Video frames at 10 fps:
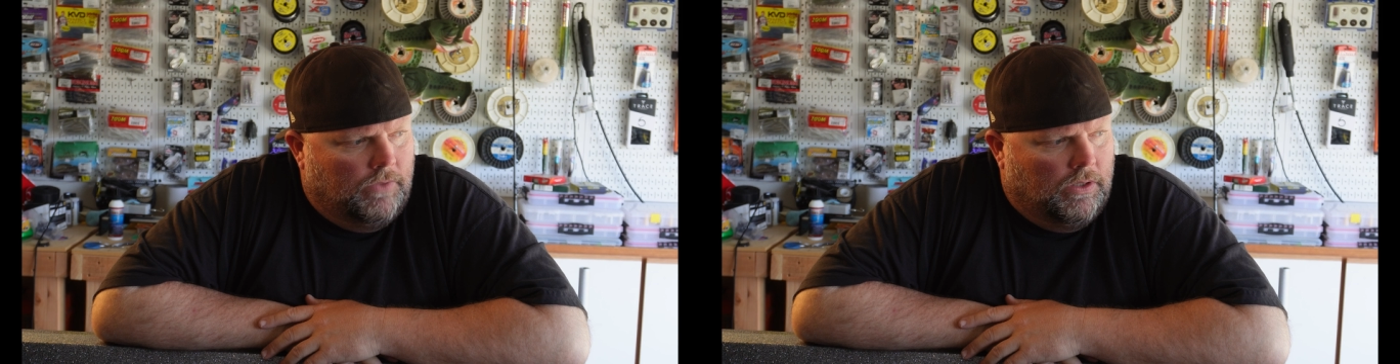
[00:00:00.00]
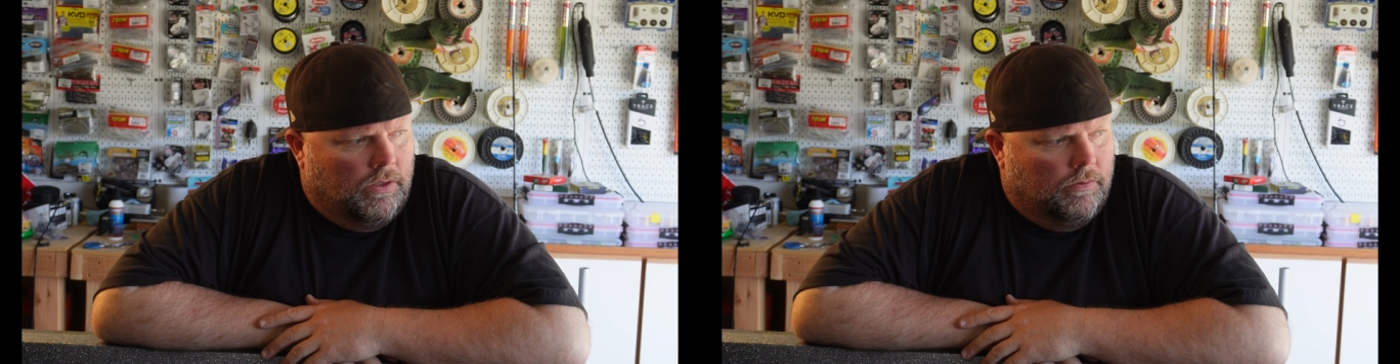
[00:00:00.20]

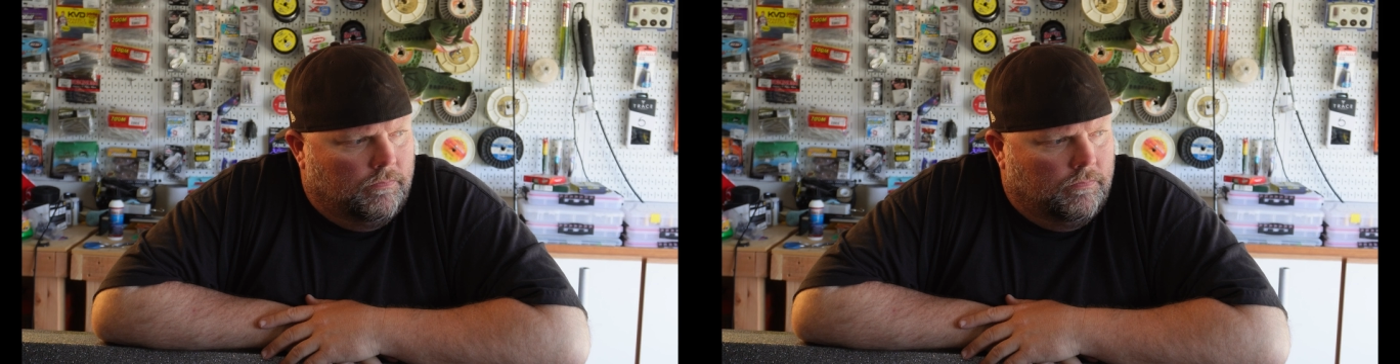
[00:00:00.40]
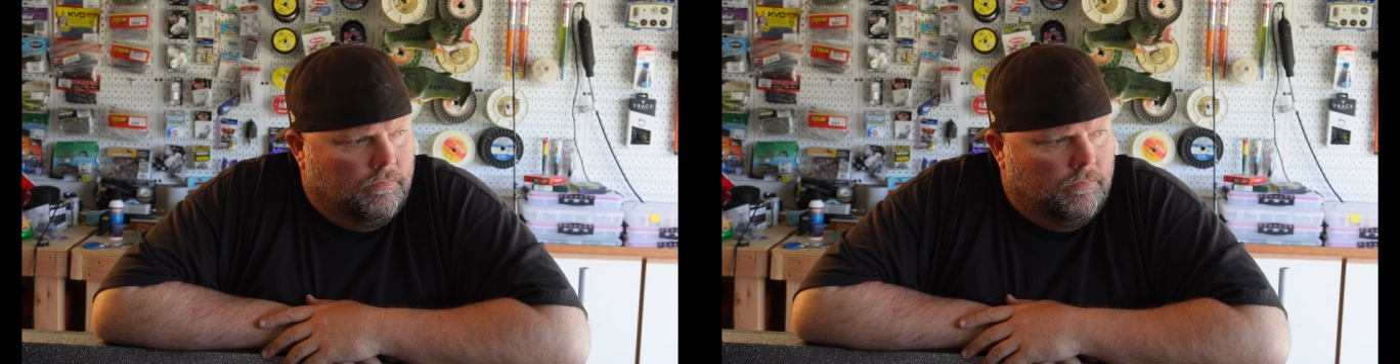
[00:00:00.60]
know,
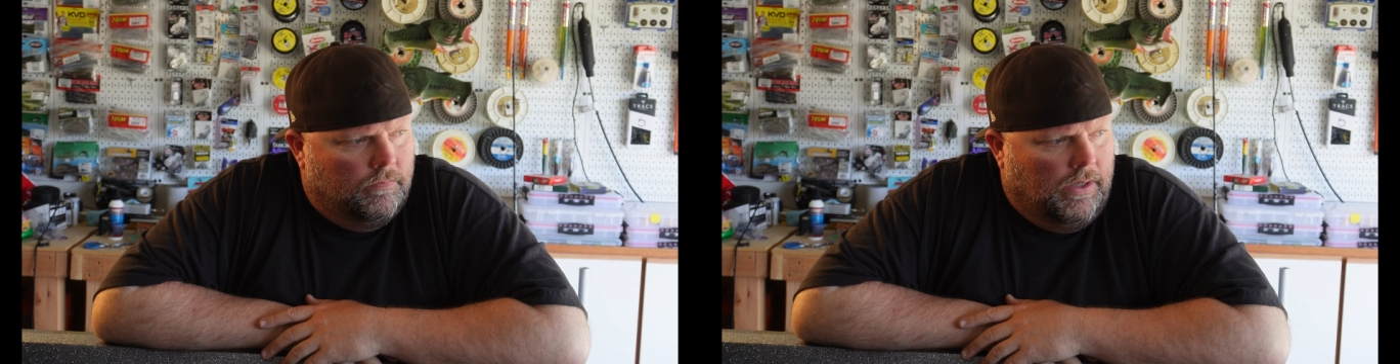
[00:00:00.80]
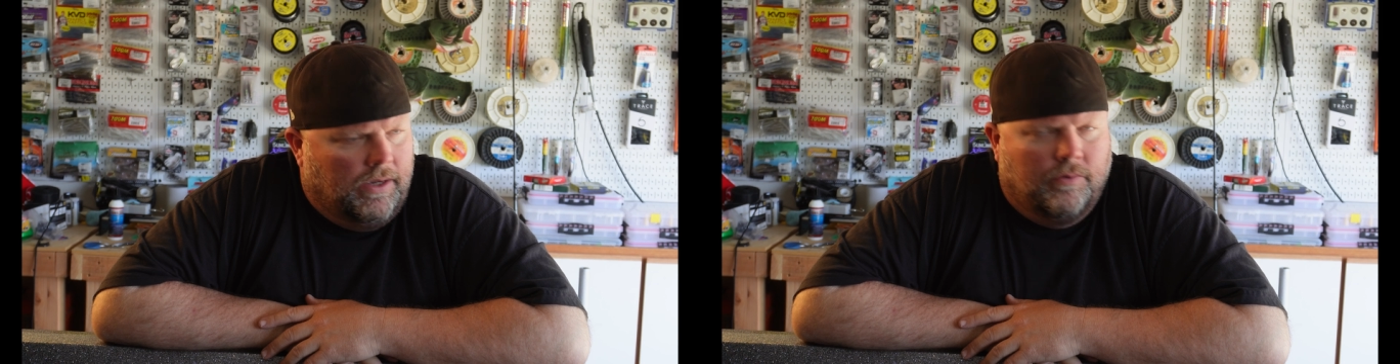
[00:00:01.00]

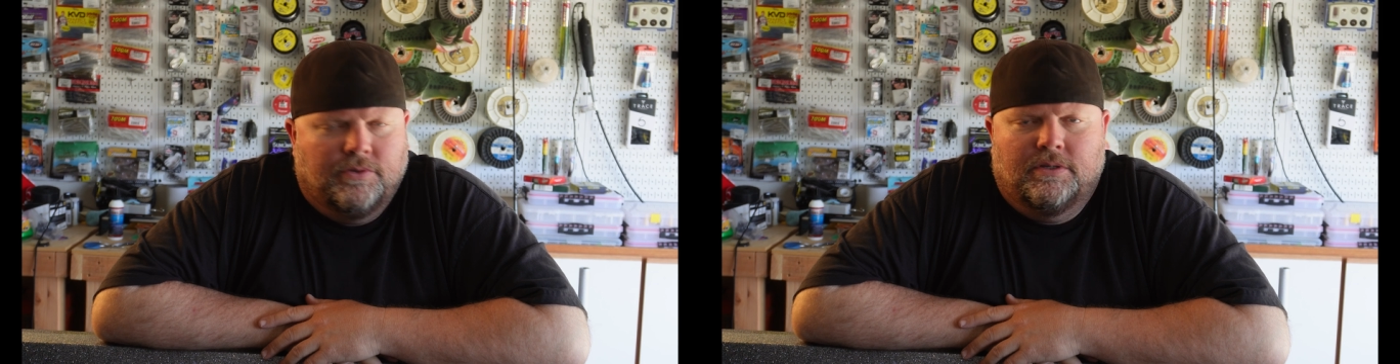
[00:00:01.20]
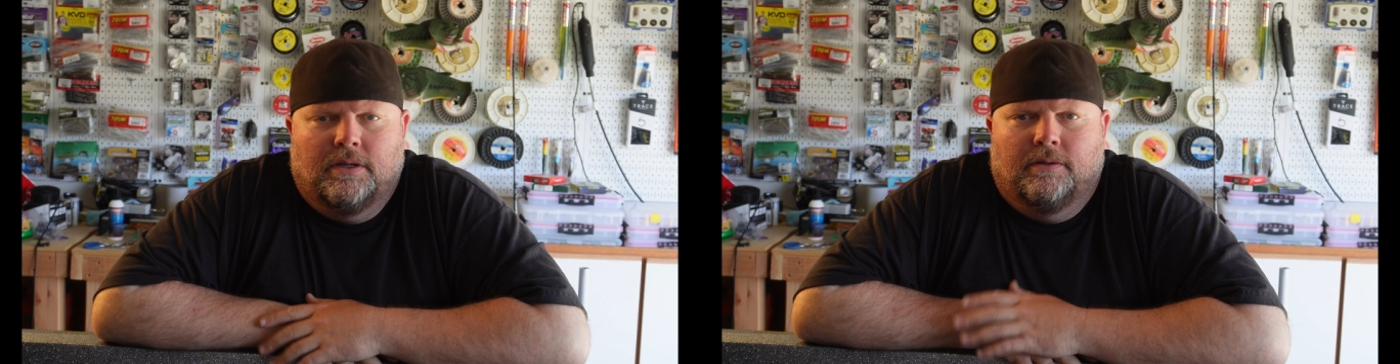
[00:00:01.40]
like I was
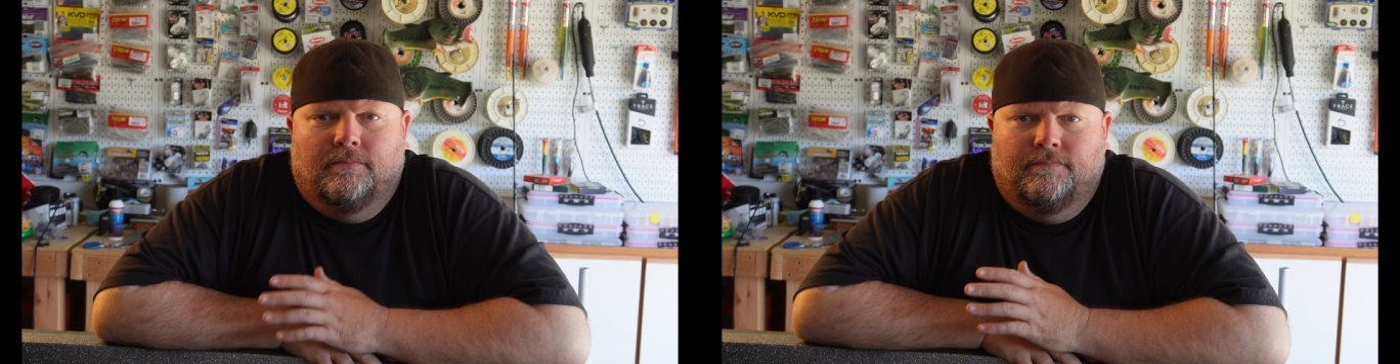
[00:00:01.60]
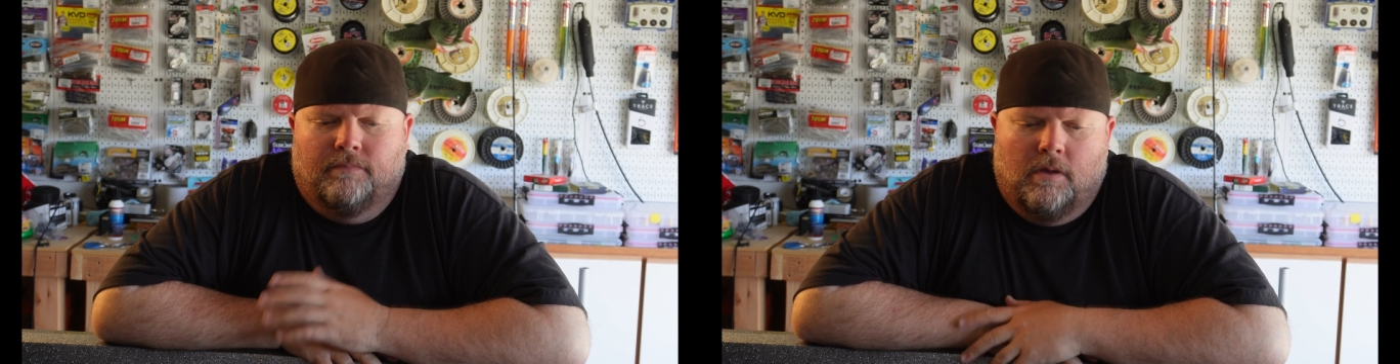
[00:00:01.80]
saying,
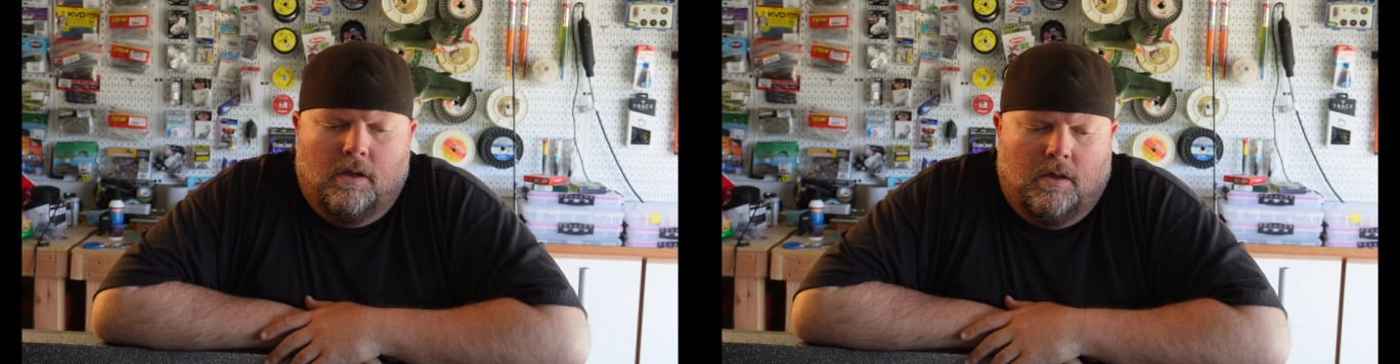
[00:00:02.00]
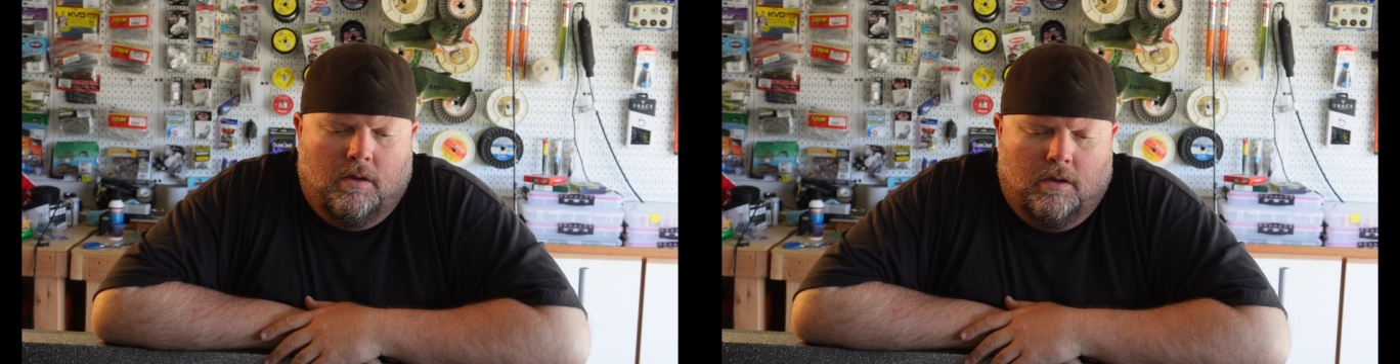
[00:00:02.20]

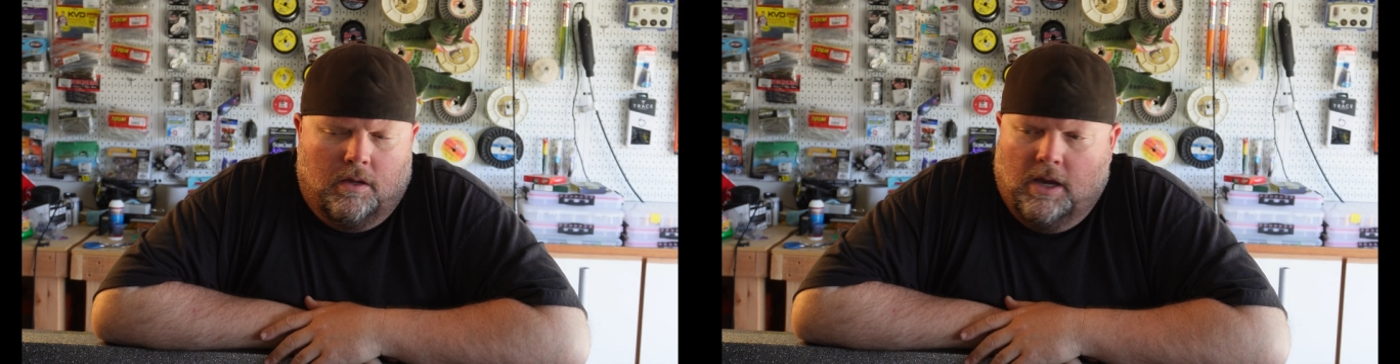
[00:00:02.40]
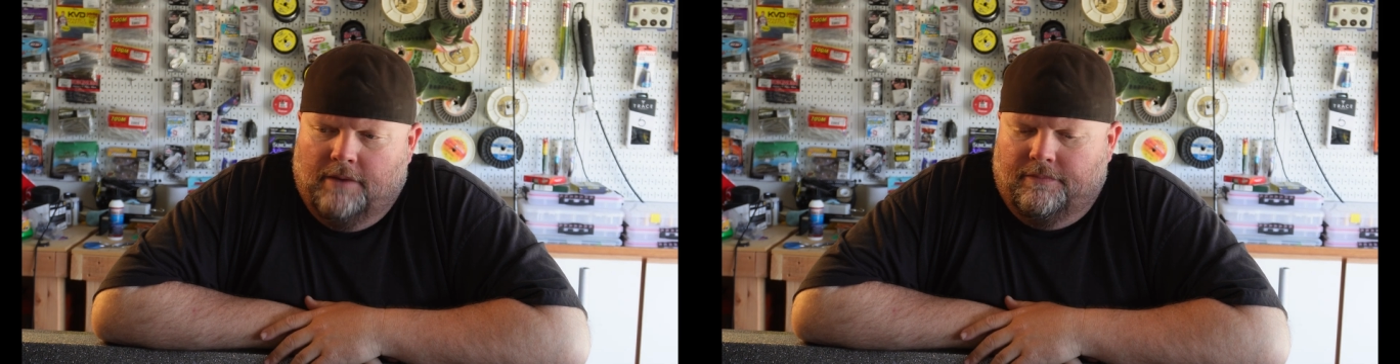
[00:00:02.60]

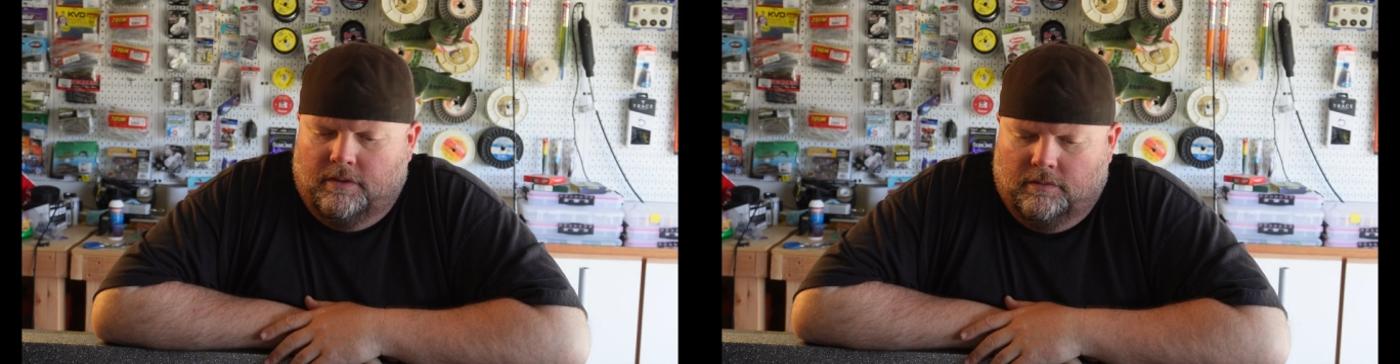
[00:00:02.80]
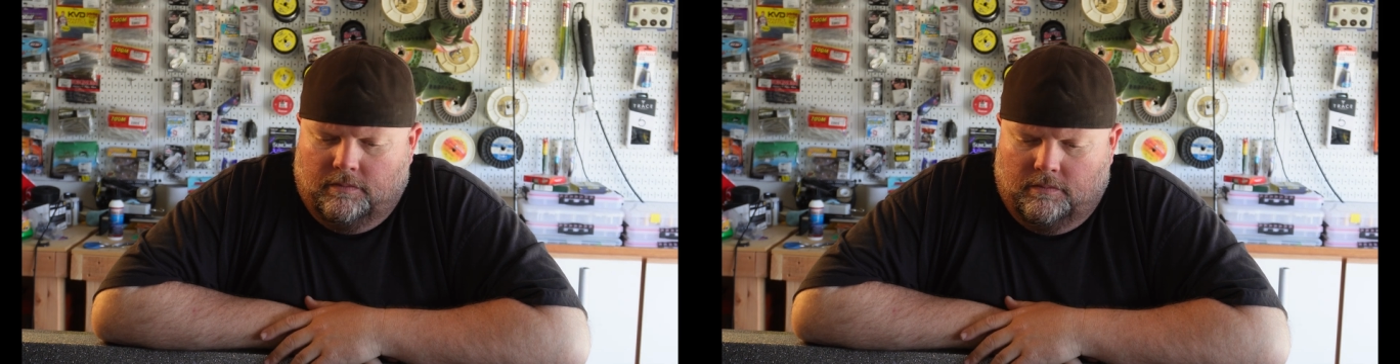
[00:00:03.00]

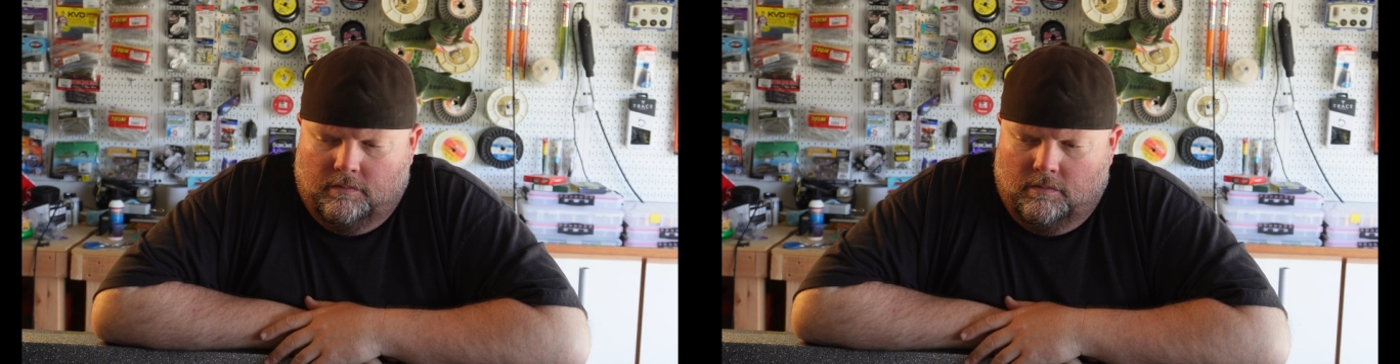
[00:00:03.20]
confidence.